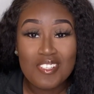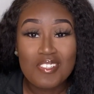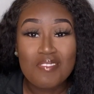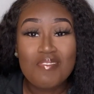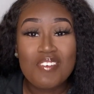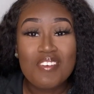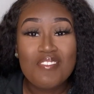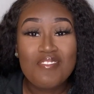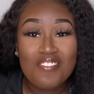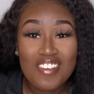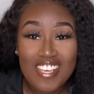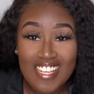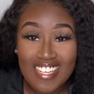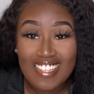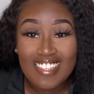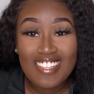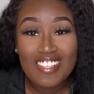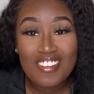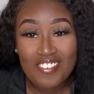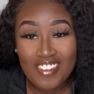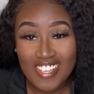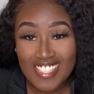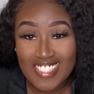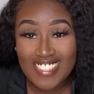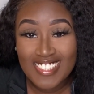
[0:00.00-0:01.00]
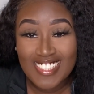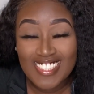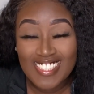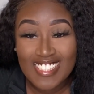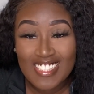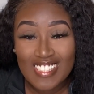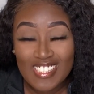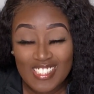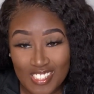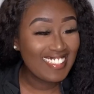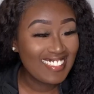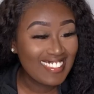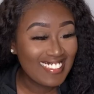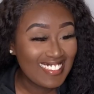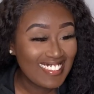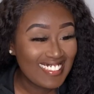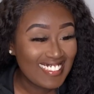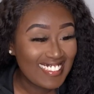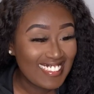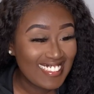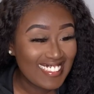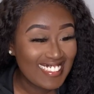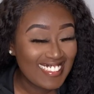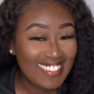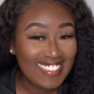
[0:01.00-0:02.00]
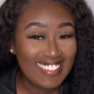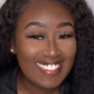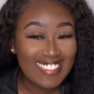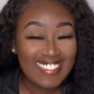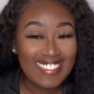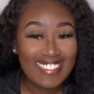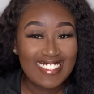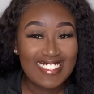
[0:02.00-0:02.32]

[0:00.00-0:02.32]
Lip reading: to be reading the questions. Hi.